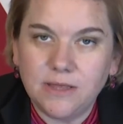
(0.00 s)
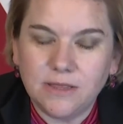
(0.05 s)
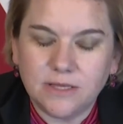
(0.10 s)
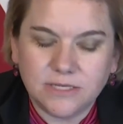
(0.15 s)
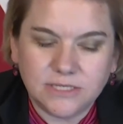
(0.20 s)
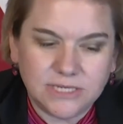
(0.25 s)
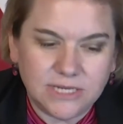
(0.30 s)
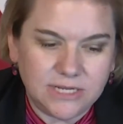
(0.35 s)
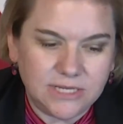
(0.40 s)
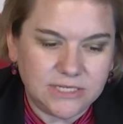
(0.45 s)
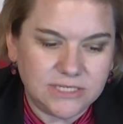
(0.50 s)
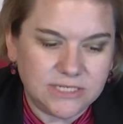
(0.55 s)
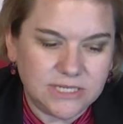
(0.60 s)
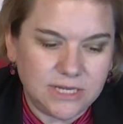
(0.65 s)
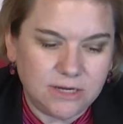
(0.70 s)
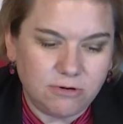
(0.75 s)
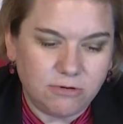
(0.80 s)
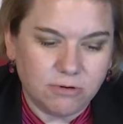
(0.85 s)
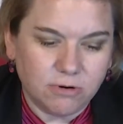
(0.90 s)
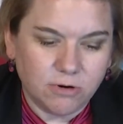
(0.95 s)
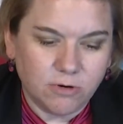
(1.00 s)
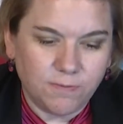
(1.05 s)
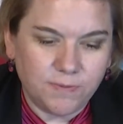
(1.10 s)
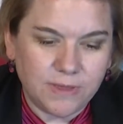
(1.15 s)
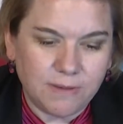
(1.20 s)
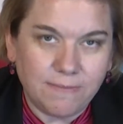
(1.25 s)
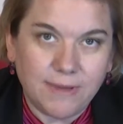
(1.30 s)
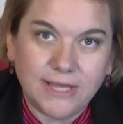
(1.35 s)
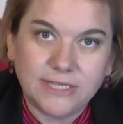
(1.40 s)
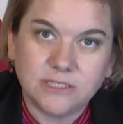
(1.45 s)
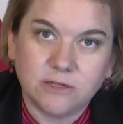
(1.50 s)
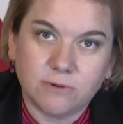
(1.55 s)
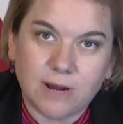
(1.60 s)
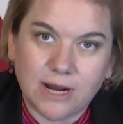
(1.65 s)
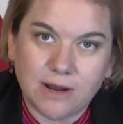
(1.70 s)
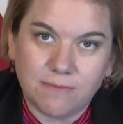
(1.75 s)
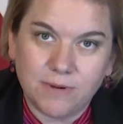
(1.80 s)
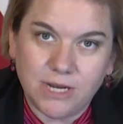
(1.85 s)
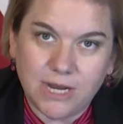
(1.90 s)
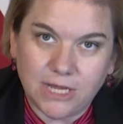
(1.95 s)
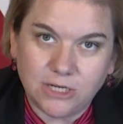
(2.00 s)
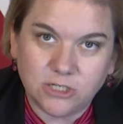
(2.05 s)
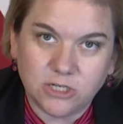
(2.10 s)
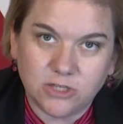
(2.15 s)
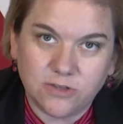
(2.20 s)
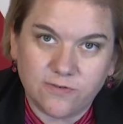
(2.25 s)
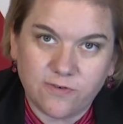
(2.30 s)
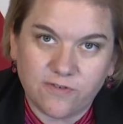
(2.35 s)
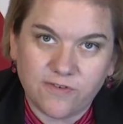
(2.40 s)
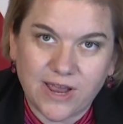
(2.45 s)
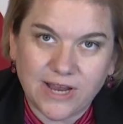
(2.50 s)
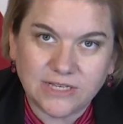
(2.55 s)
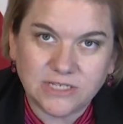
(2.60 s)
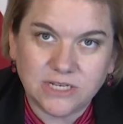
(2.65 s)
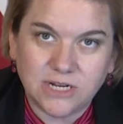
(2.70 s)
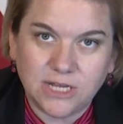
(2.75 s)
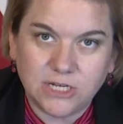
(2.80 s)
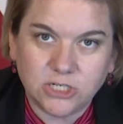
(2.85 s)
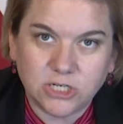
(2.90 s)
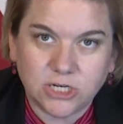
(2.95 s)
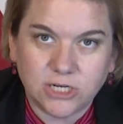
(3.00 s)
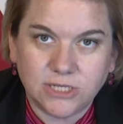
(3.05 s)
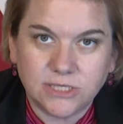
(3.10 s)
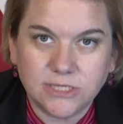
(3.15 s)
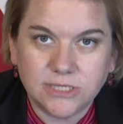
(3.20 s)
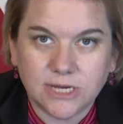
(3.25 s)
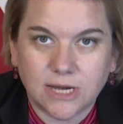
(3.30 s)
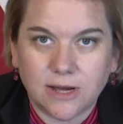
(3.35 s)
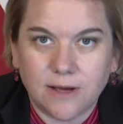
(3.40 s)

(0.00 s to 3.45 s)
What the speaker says: the CDC group that makes the recommendations for vaccinations,